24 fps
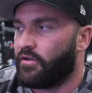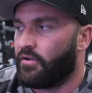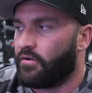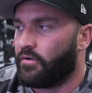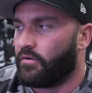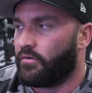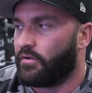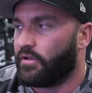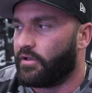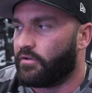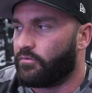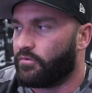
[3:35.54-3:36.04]

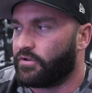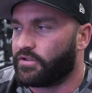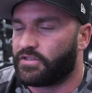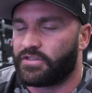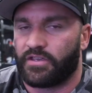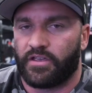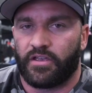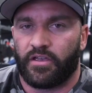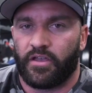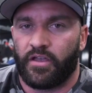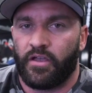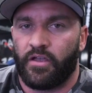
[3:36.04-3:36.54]
We'll
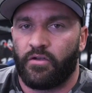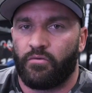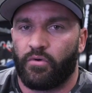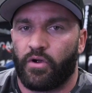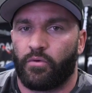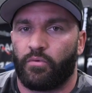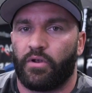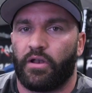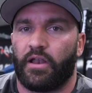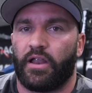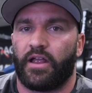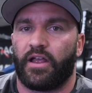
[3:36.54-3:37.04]
see where
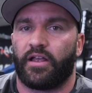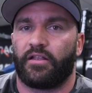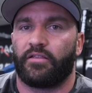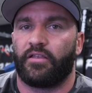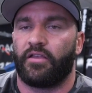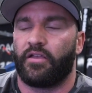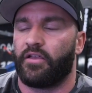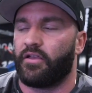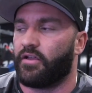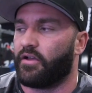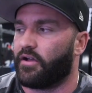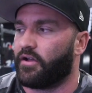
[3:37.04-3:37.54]
we land.
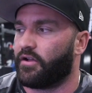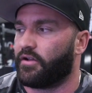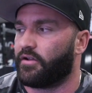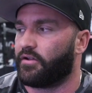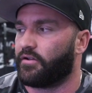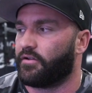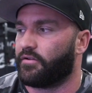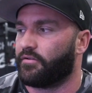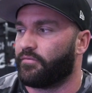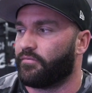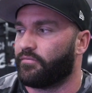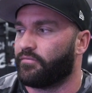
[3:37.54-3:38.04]

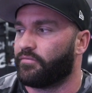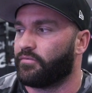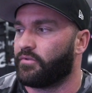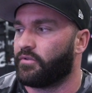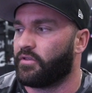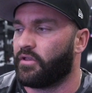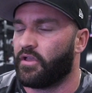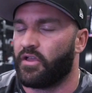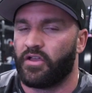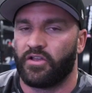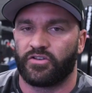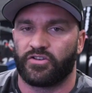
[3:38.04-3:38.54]

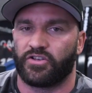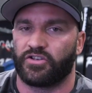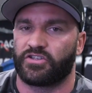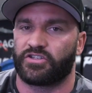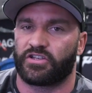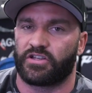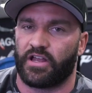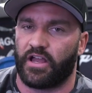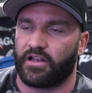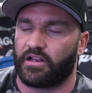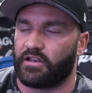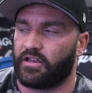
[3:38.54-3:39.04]
Just
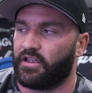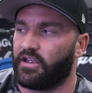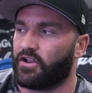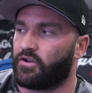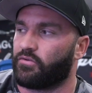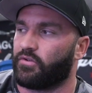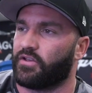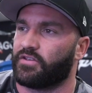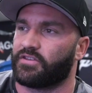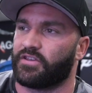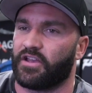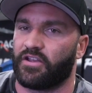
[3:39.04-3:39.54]
slightly
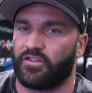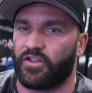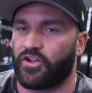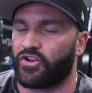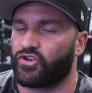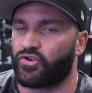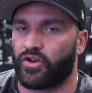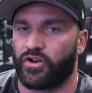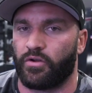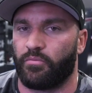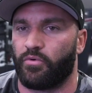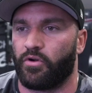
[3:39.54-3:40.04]
increasing, not
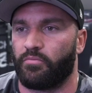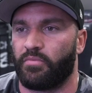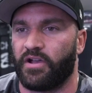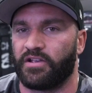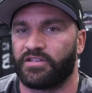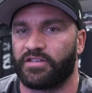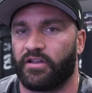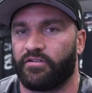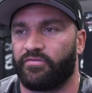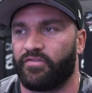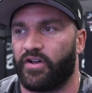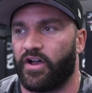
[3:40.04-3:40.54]
trying to burn
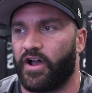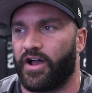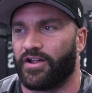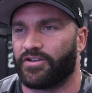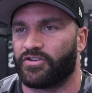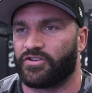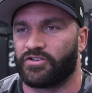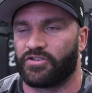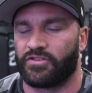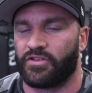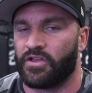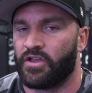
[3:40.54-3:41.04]
myself out,
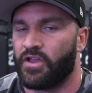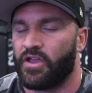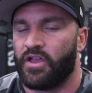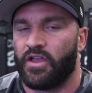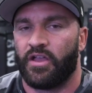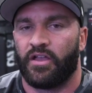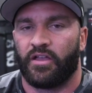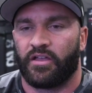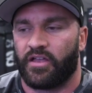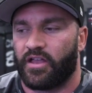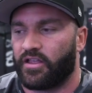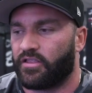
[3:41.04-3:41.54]
just
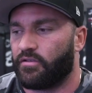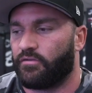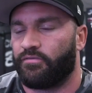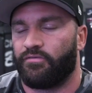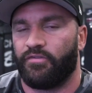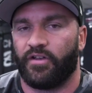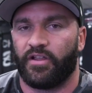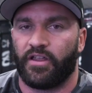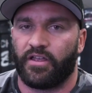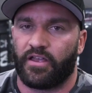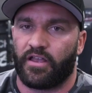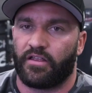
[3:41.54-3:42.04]
get the
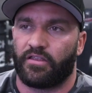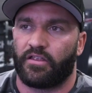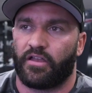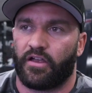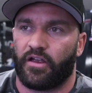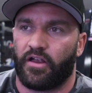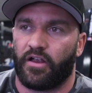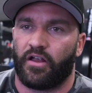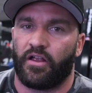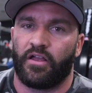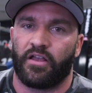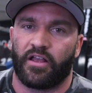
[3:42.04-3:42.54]
feeling in
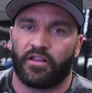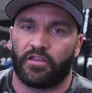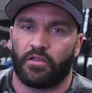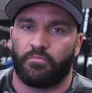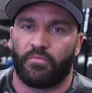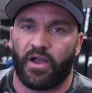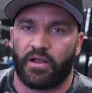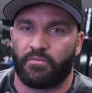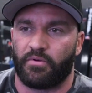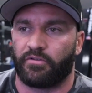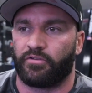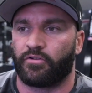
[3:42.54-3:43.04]
there, get the
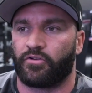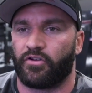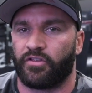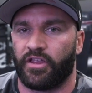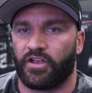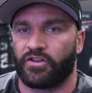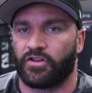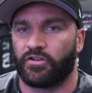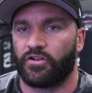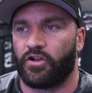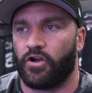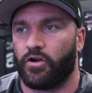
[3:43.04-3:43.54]
mind-muscle
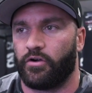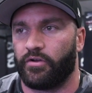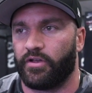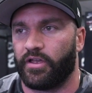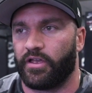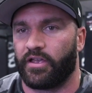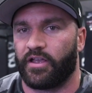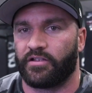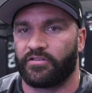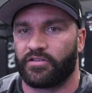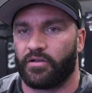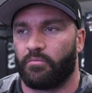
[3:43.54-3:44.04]
connection
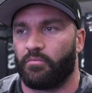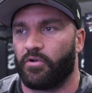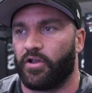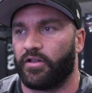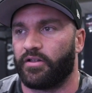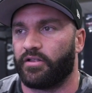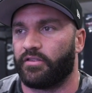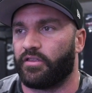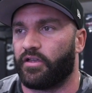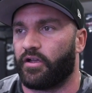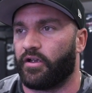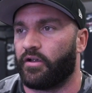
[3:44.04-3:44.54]
going, get some blood
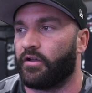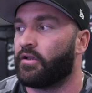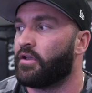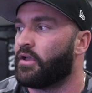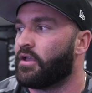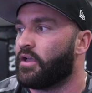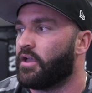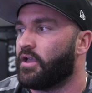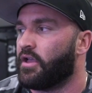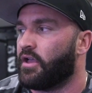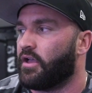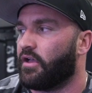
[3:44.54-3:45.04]
in there
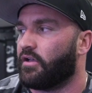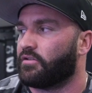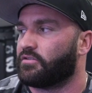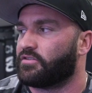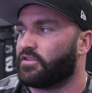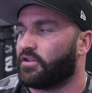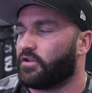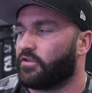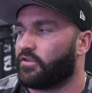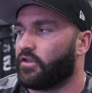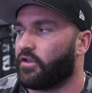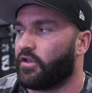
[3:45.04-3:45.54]

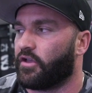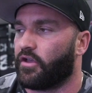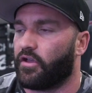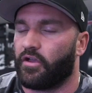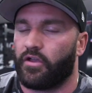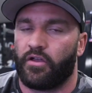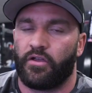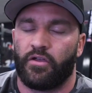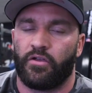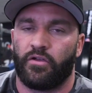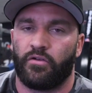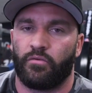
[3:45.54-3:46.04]
until
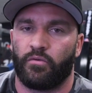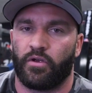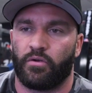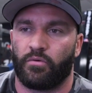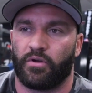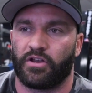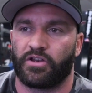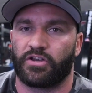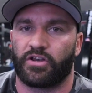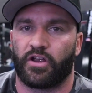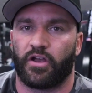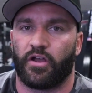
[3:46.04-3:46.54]
we
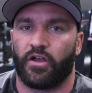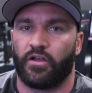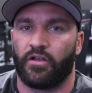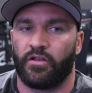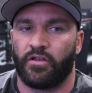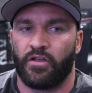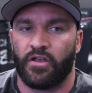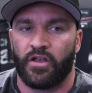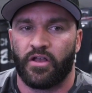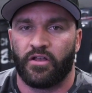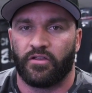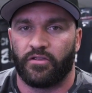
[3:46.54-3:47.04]
reach the
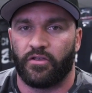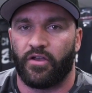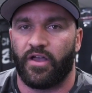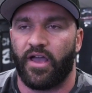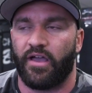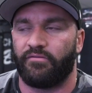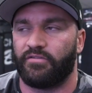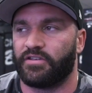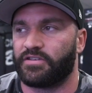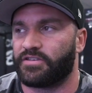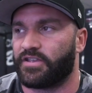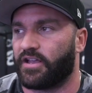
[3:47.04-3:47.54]

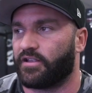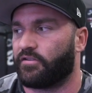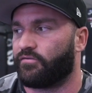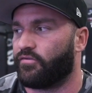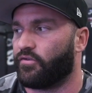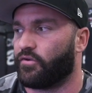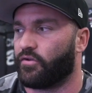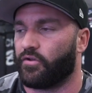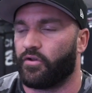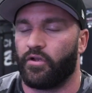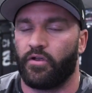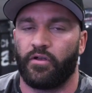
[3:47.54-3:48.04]
heavy set
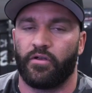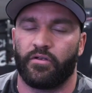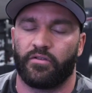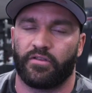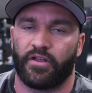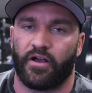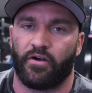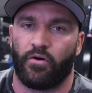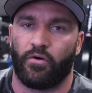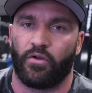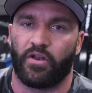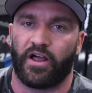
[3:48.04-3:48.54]
for
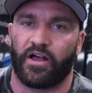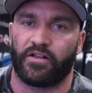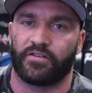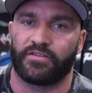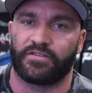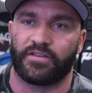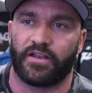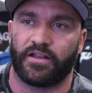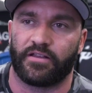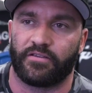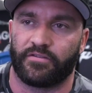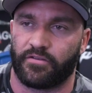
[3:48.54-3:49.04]
the all-out
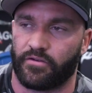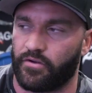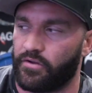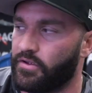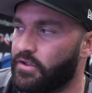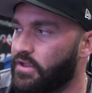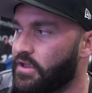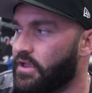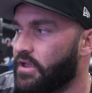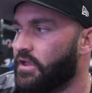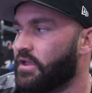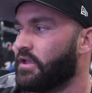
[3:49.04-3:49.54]
set. So
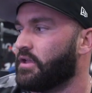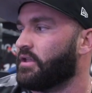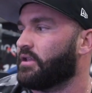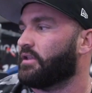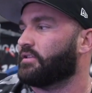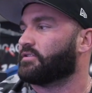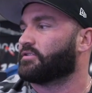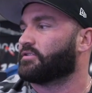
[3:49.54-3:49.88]
let's